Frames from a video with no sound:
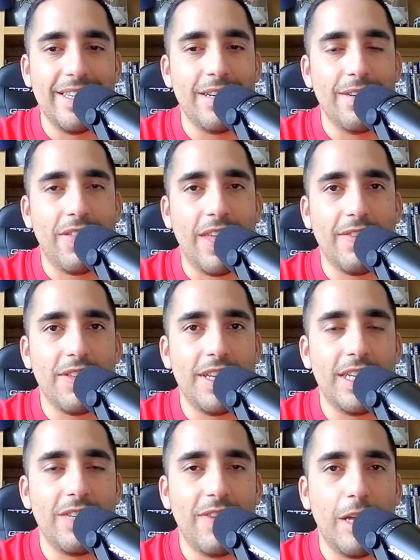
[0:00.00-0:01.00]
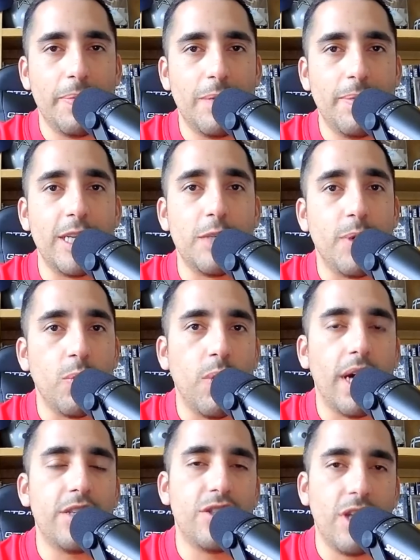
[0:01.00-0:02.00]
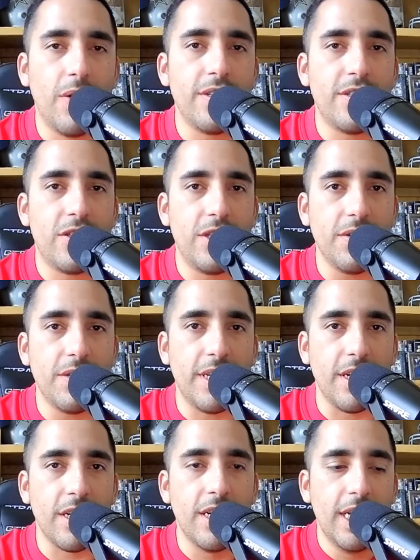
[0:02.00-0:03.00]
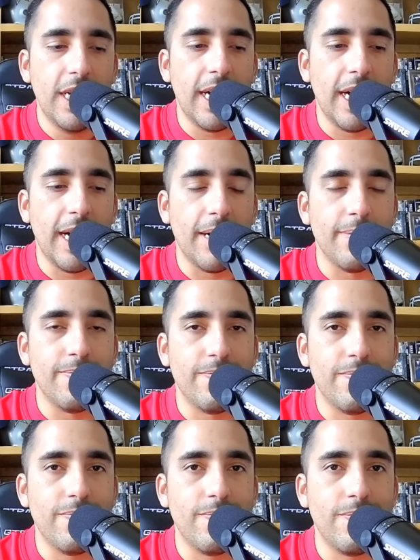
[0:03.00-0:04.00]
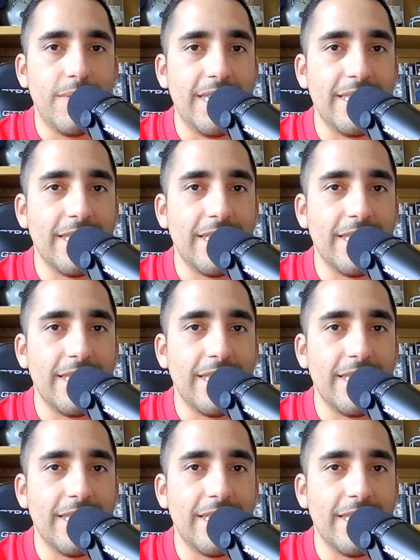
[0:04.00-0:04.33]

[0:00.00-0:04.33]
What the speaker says: thankfully didn't develop into much. But watch Terrence Steele here. He's the